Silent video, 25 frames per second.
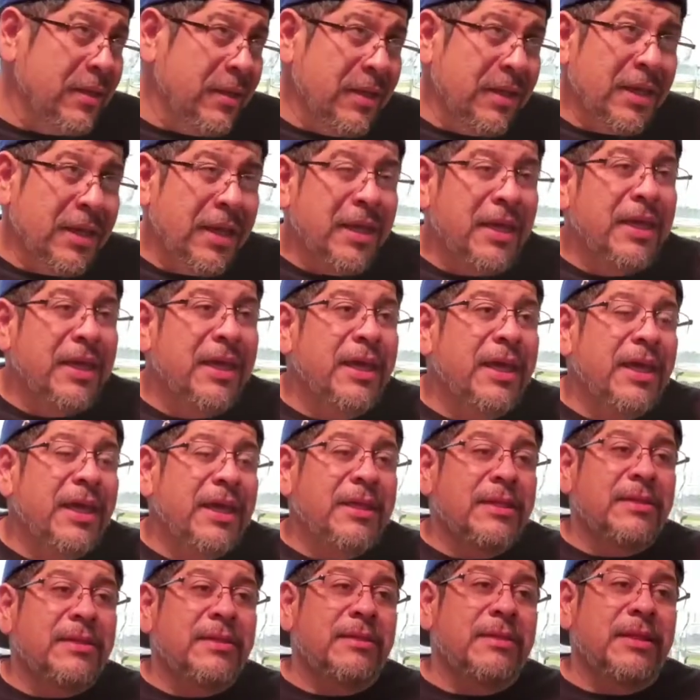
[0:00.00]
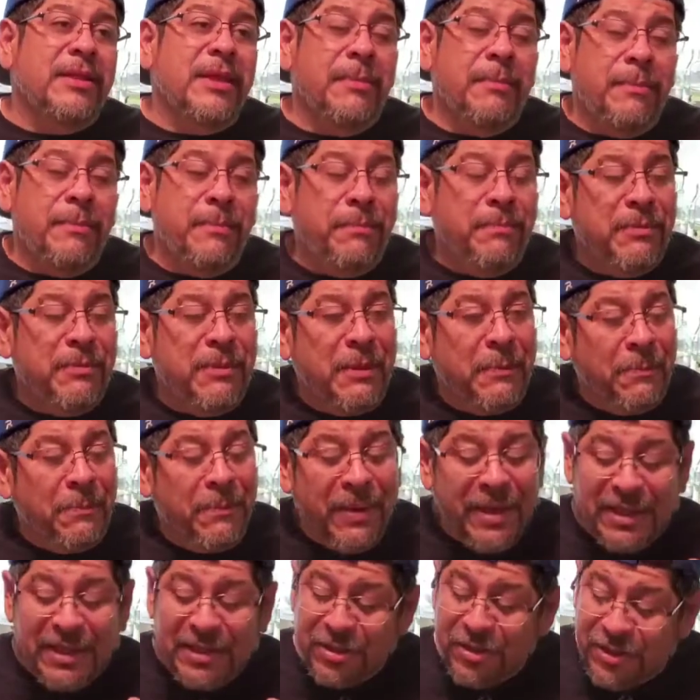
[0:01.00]
it can get the
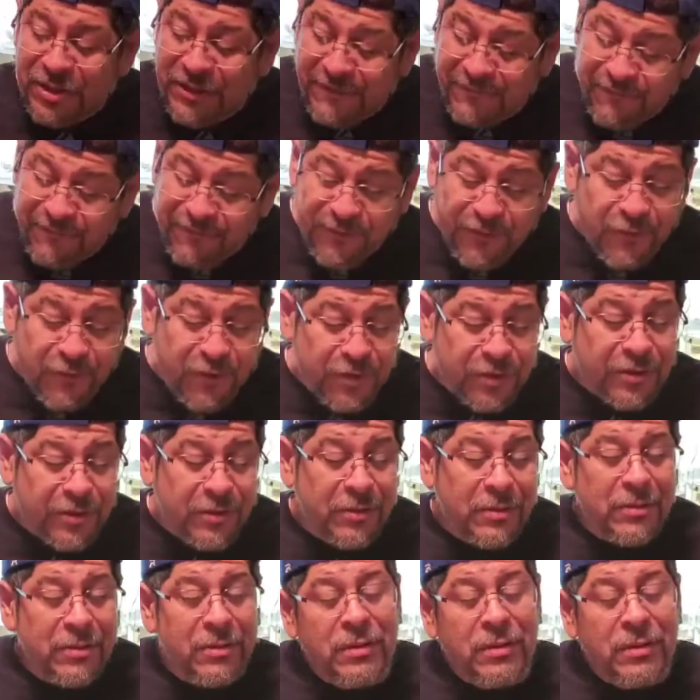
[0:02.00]
best of the food